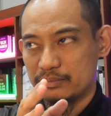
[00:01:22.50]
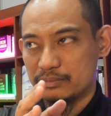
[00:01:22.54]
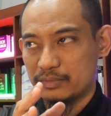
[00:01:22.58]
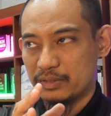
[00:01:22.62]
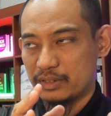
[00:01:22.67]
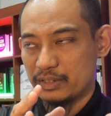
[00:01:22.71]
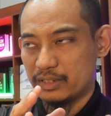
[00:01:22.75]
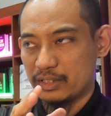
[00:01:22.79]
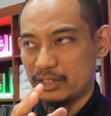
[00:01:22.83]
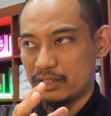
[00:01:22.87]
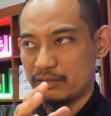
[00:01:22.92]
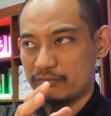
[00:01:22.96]

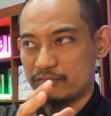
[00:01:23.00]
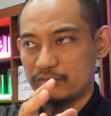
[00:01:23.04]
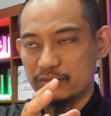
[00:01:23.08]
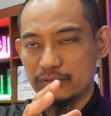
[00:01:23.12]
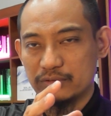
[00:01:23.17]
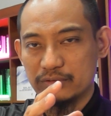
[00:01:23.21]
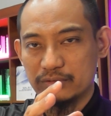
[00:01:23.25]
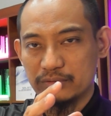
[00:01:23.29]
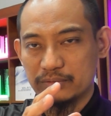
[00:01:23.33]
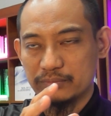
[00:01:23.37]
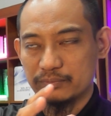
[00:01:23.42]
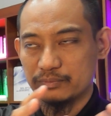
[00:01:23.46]
have
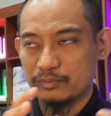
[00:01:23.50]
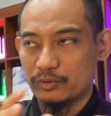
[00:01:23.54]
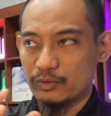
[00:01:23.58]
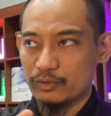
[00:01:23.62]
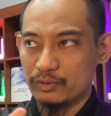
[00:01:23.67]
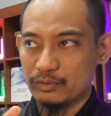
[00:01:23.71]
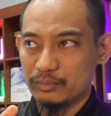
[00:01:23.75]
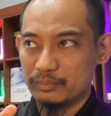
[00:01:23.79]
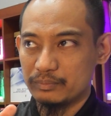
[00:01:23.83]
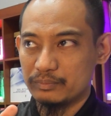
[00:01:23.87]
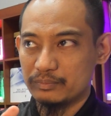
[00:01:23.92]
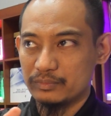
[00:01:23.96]
the
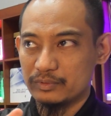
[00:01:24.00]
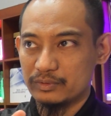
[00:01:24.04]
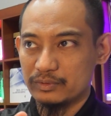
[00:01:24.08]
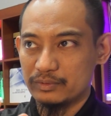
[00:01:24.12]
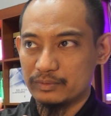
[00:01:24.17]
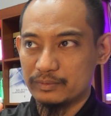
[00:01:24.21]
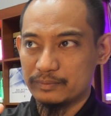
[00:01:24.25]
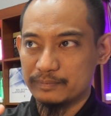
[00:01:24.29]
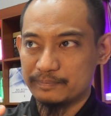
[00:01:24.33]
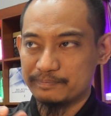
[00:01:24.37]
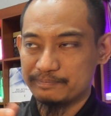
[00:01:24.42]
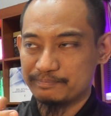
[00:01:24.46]
or
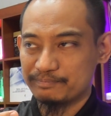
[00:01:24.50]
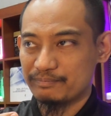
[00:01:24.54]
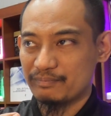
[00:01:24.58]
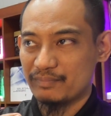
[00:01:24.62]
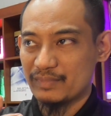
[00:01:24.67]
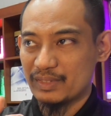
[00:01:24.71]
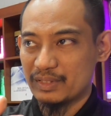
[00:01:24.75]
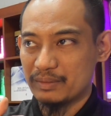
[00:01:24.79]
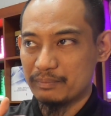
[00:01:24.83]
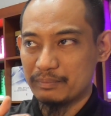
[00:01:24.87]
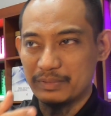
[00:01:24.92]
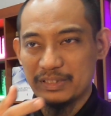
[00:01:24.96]

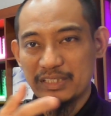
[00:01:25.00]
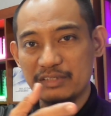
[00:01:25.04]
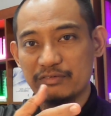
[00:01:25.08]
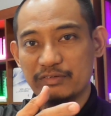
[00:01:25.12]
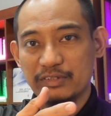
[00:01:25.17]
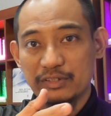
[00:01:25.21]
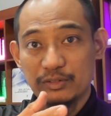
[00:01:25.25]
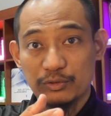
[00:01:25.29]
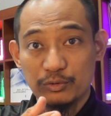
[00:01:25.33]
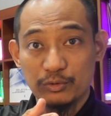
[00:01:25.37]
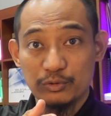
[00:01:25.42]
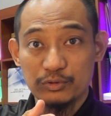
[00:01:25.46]
believe
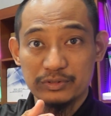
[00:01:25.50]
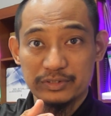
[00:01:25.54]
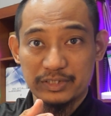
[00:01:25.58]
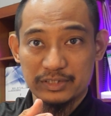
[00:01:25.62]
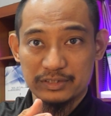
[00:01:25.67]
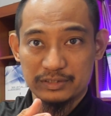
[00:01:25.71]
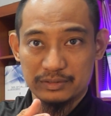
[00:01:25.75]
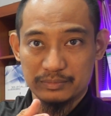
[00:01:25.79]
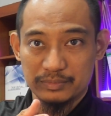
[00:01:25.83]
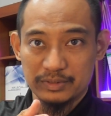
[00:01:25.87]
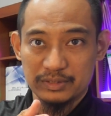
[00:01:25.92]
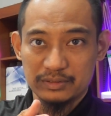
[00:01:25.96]
in the Old
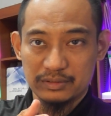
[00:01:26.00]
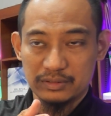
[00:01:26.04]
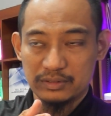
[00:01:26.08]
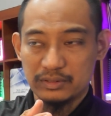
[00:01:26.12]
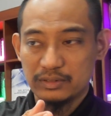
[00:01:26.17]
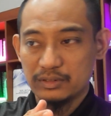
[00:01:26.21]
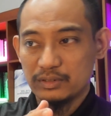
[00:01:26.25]
Testament,